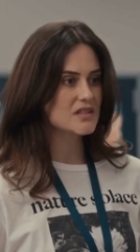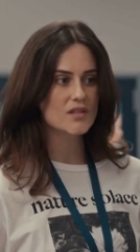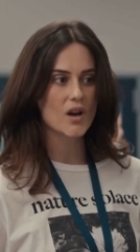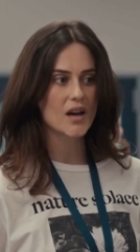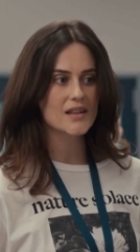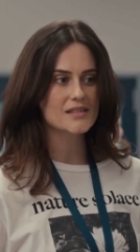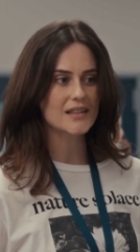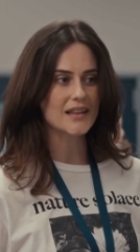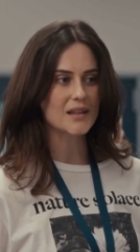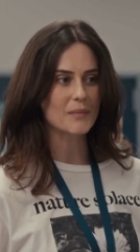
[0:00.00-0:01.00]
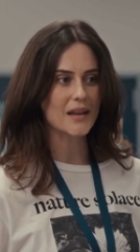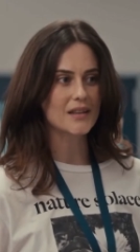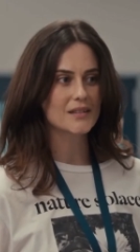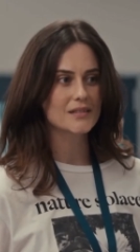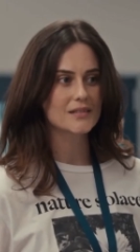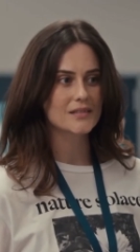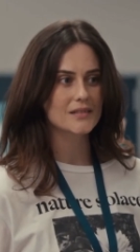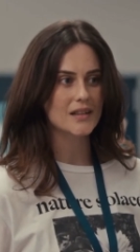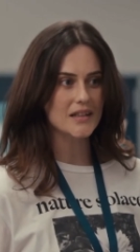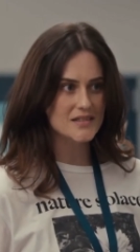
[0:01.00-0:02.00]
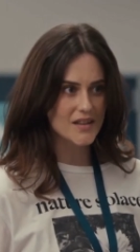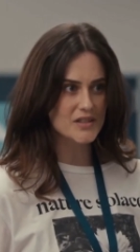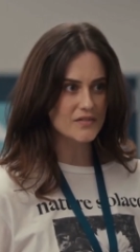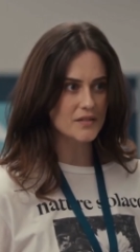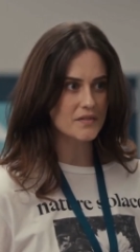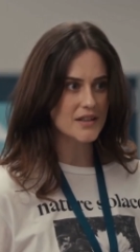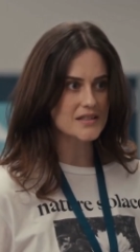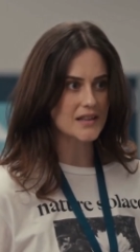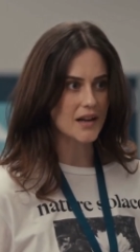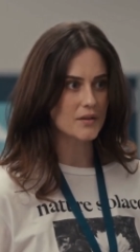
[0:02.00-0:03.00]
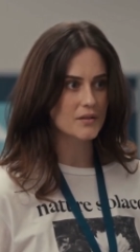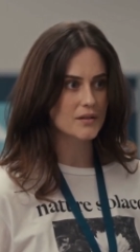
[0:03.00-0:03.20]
She's not isolating me. I just have different friends now.